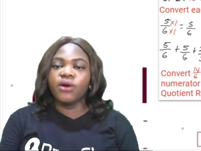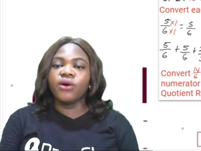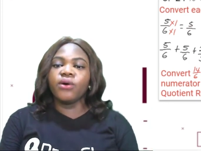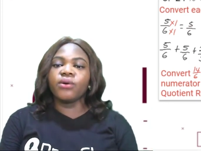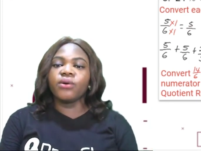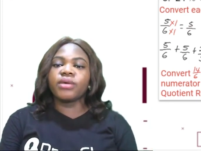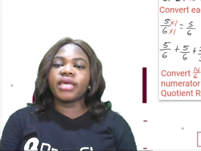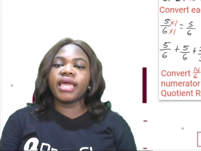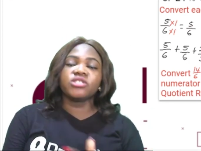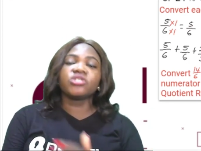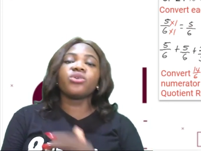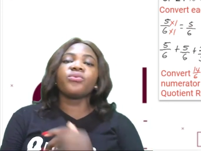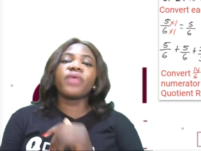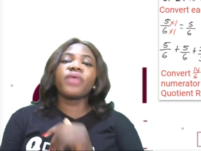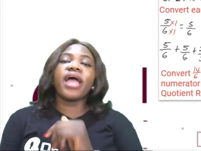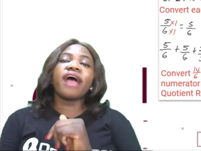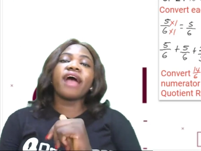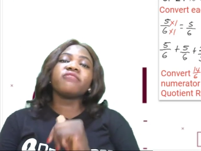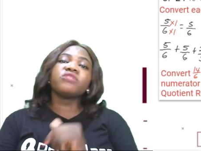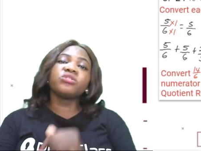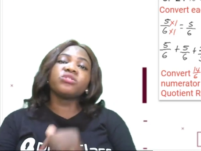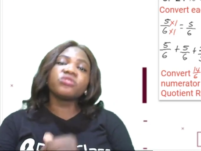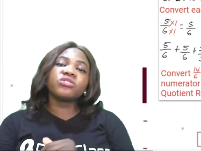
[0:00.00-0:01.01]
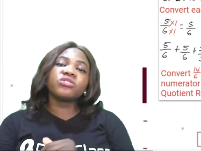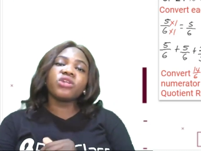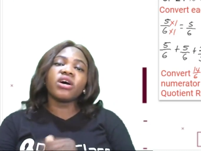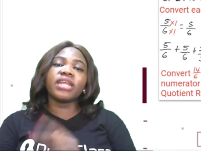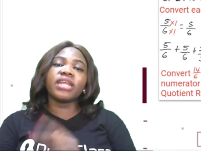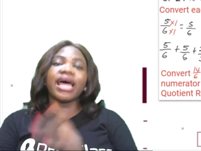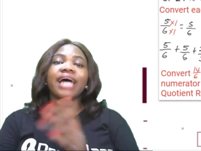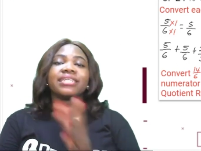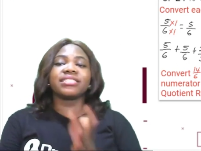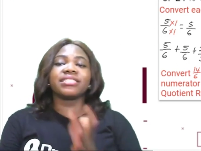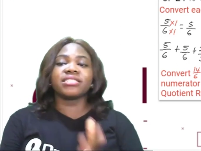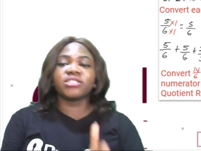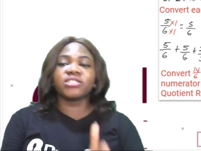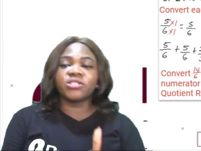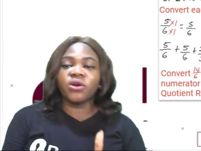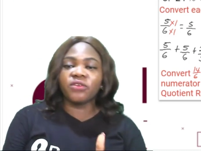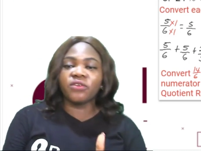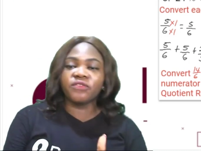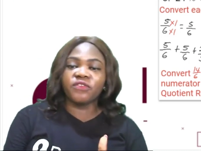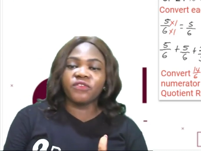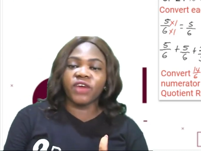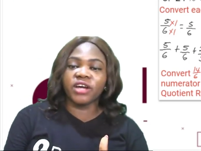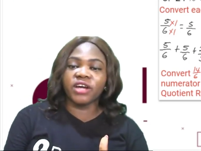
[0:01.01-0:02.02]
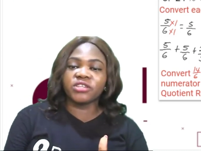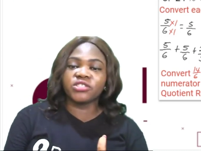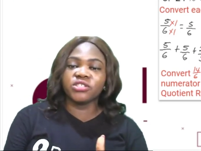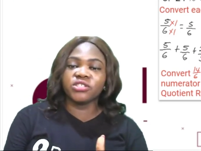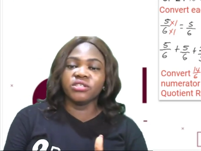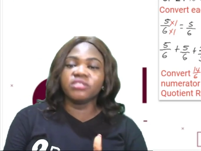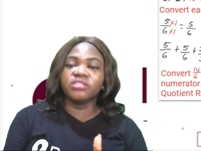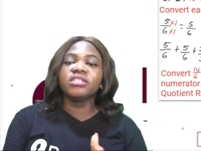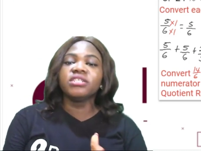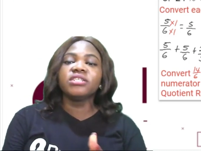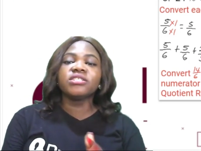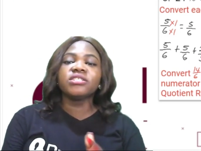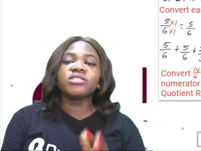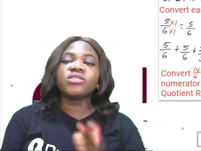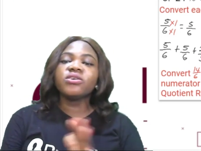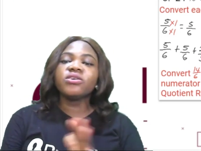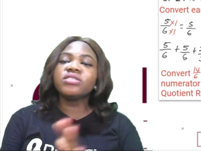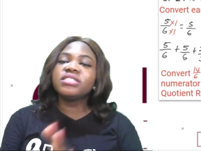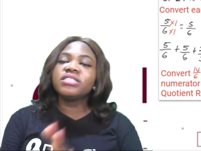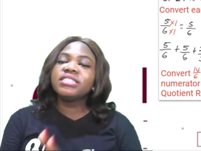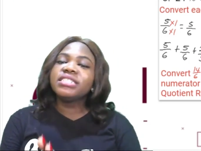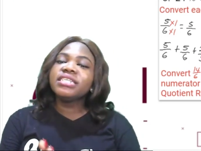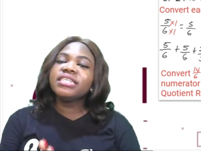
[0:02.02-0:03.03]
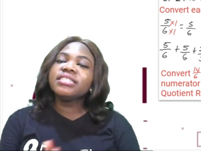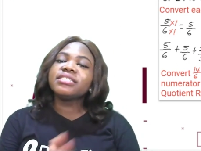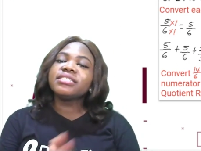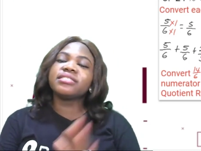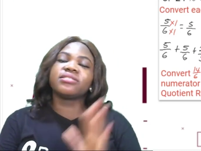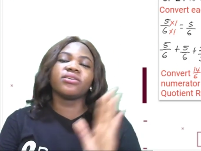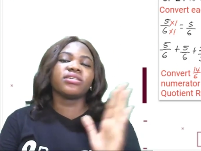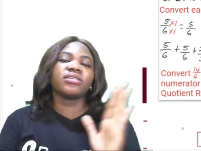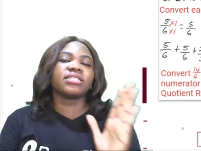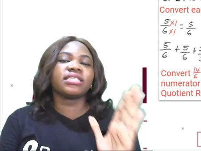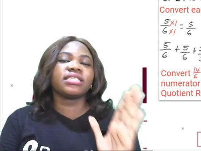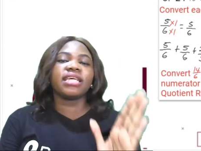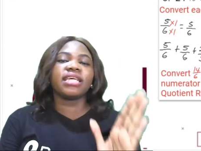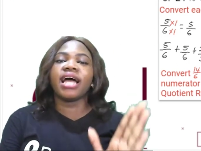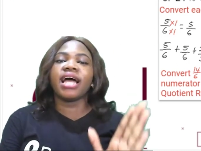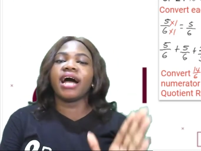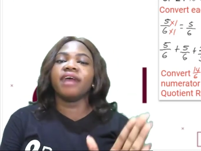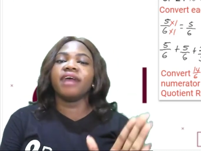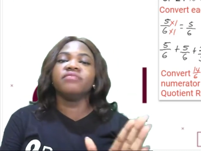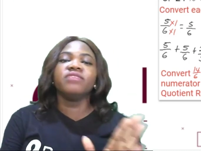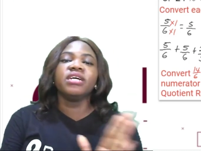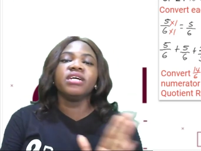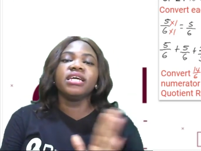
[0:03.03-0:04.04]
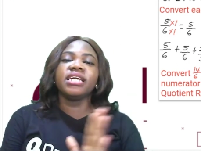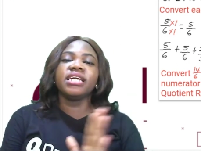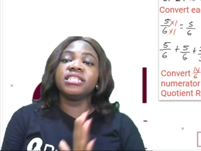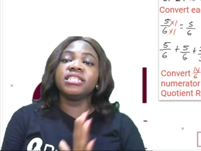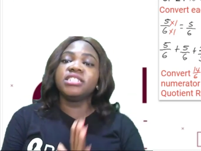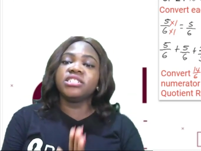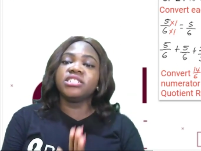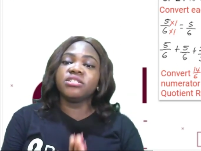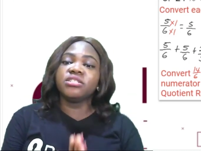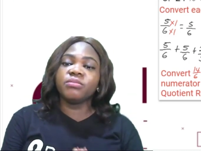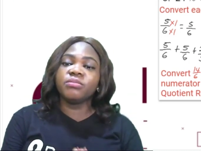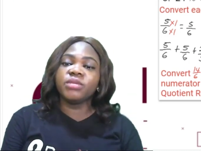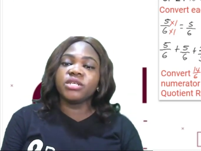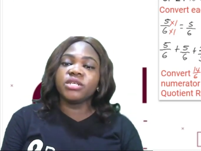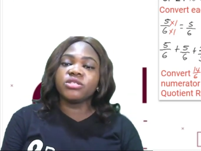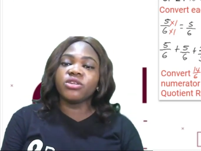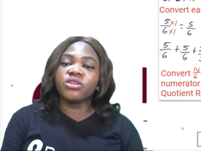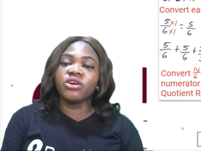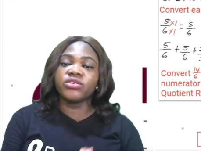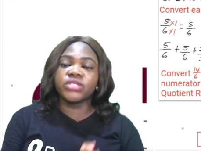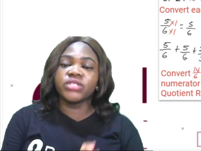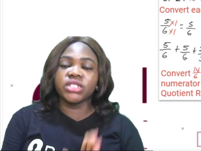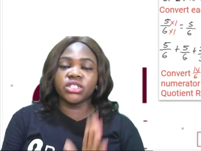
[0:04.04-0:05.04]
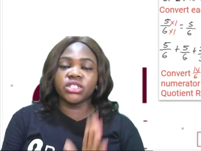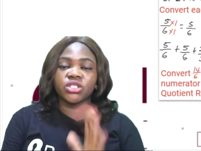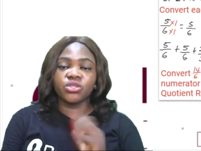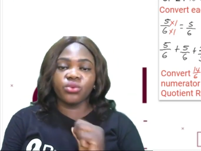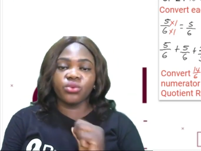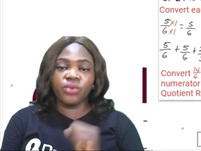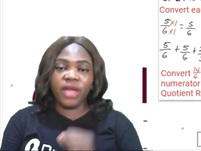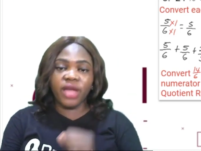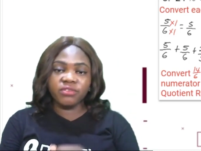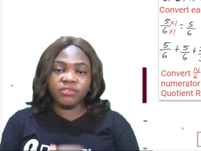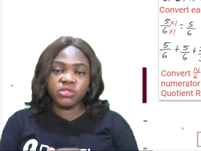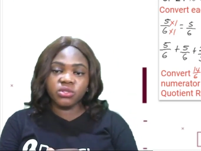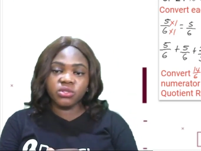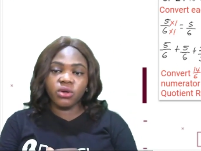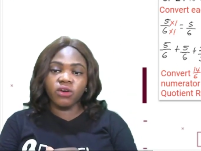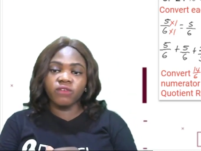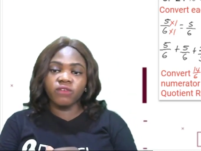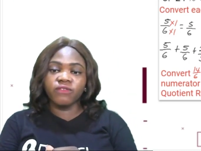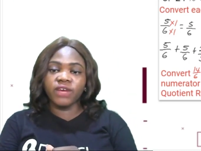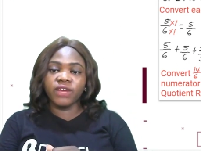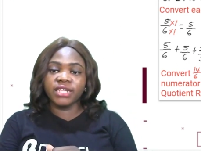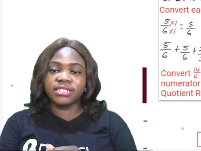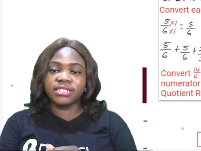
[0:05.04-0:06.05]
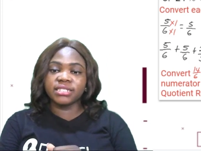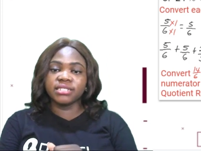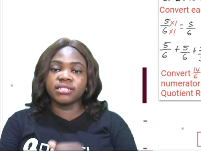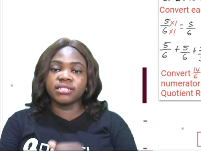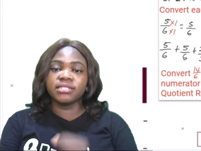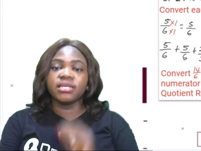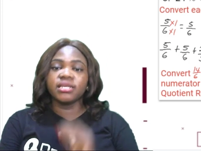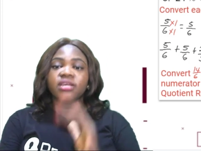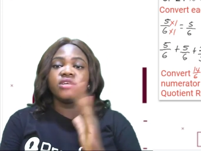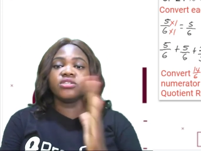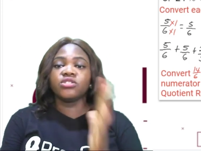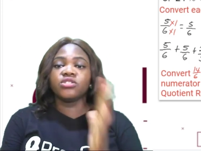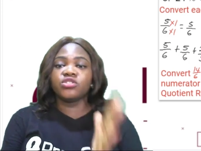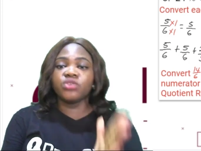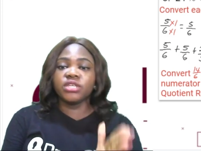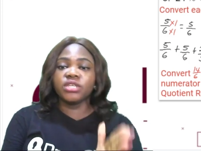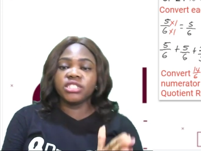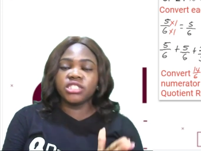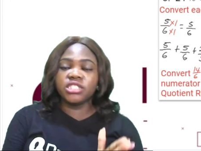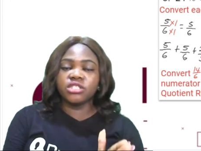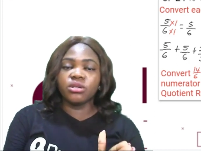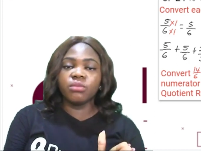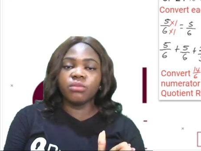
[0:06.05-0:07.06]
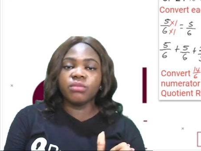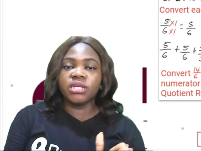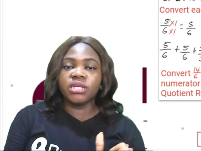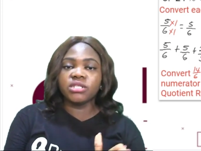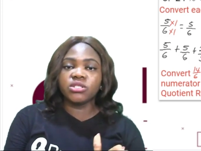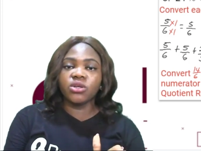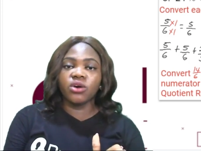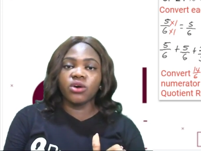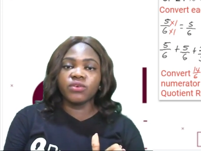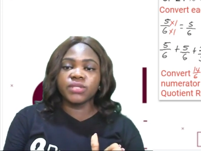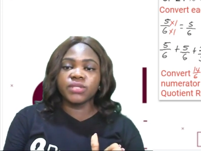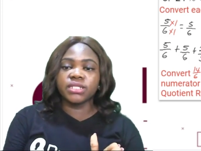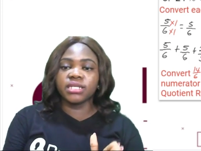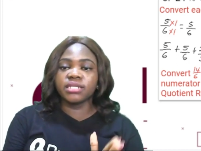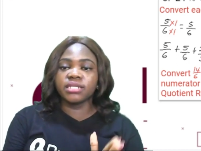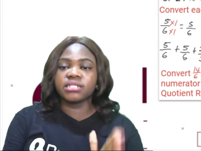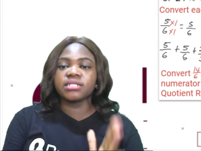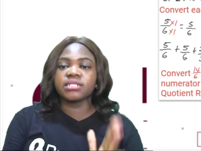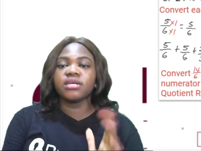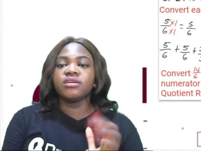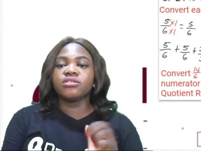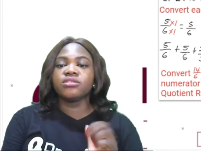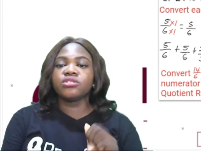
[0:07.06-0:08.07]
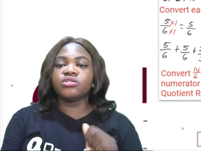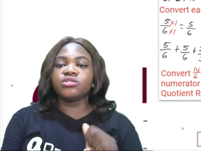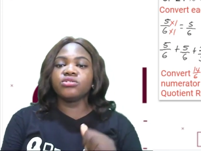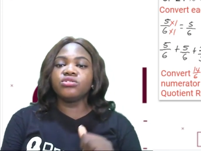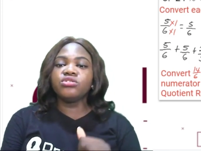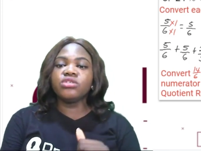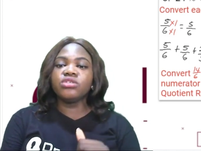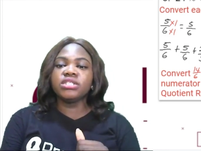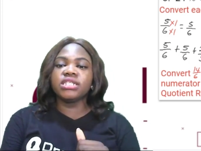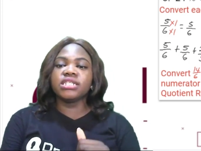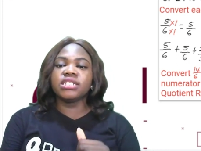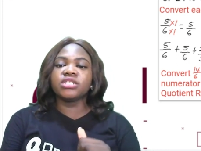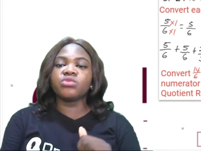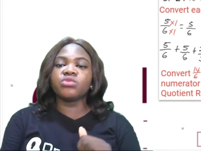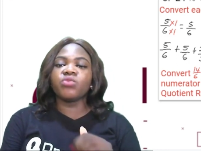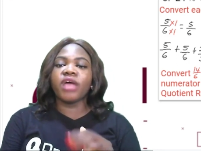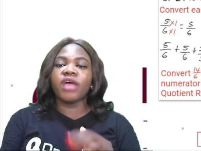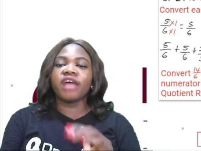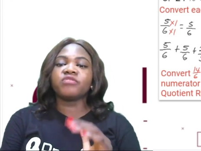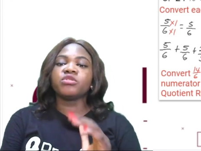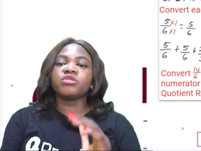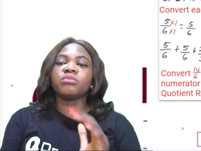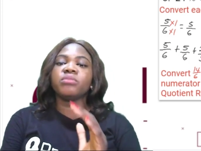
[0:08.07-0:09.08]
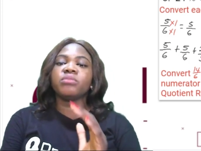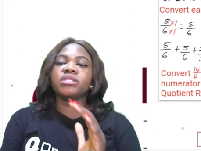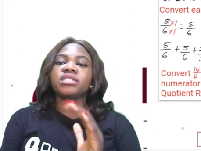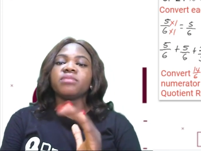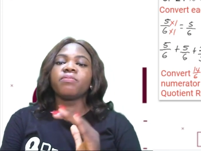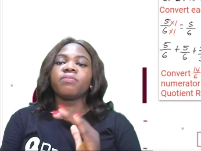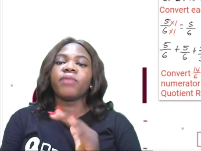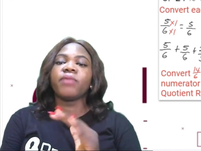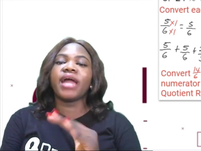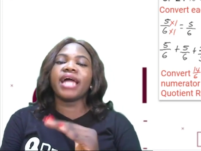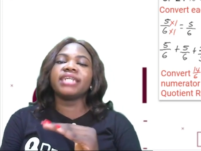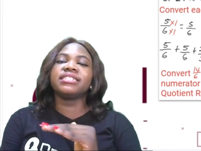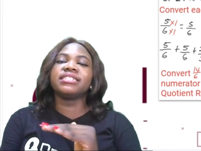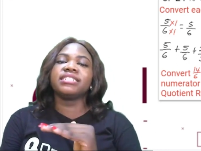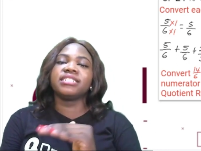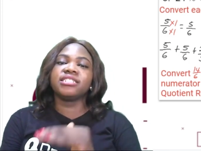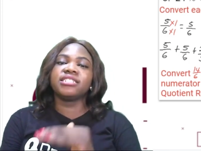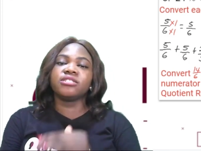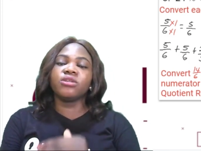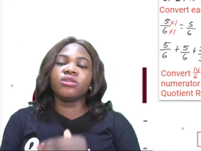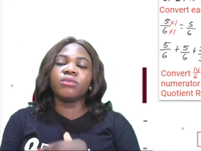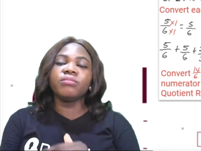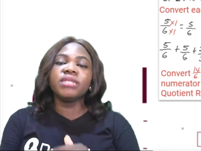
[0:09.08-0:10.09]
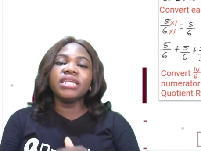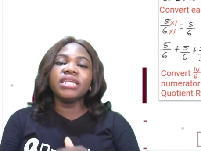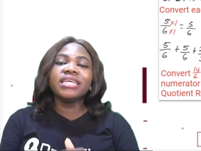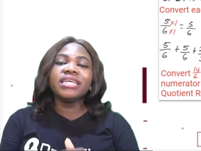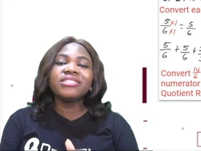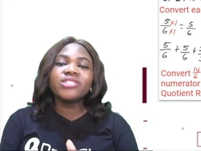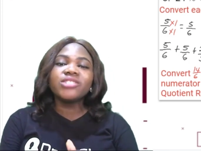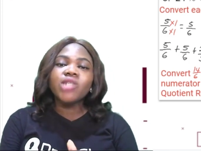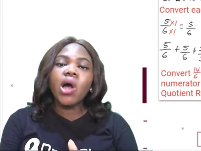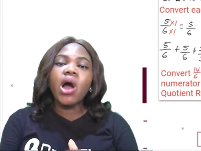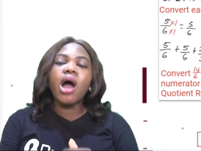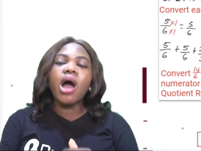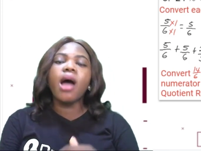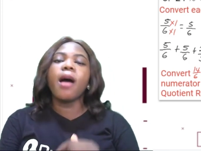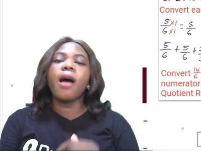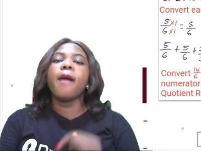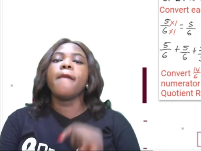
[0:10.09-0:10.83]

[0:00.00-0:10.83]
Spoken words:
Okay, so we have to third as a third fraction. So this doesn't have a denominator of 6. So we have to convert it to a denominator of 6. To do this, we have to multiply the denominator